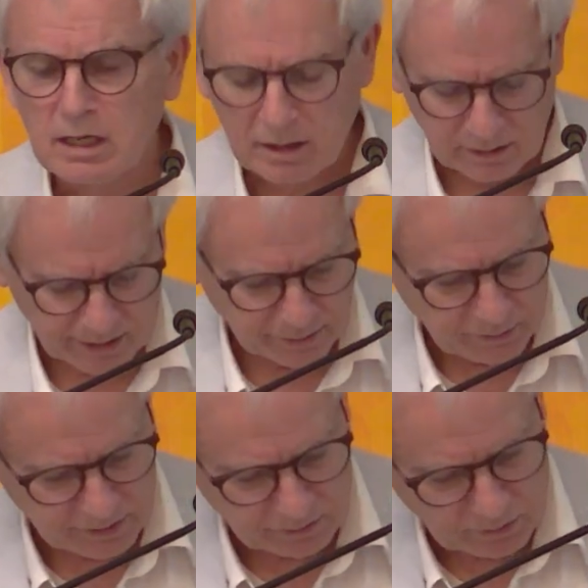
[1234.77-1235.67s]

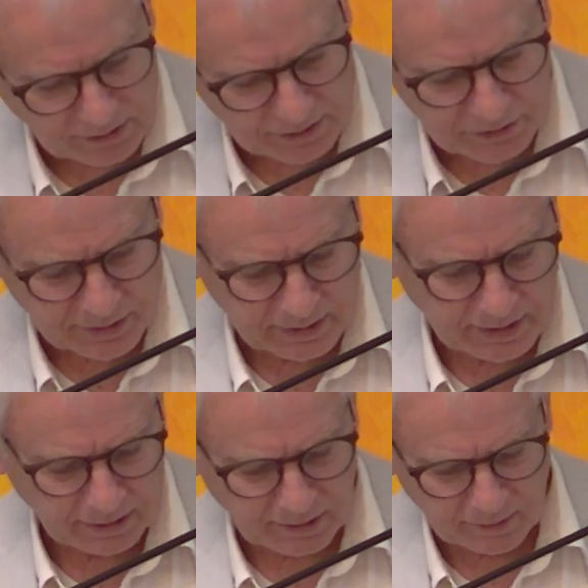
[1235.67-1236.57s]
Language, religion,
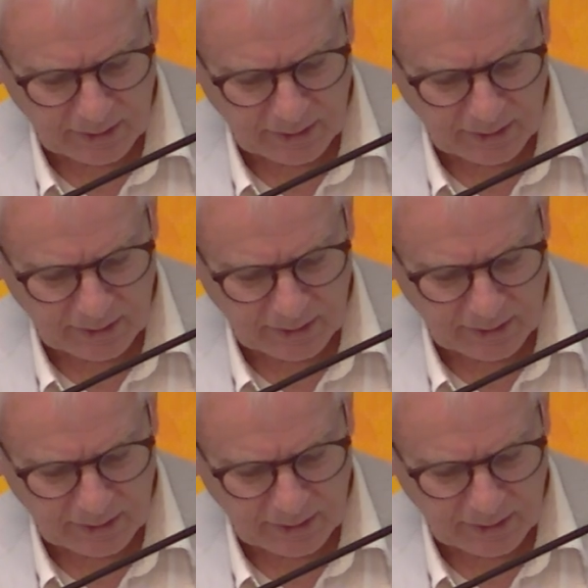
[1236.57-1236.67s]
and other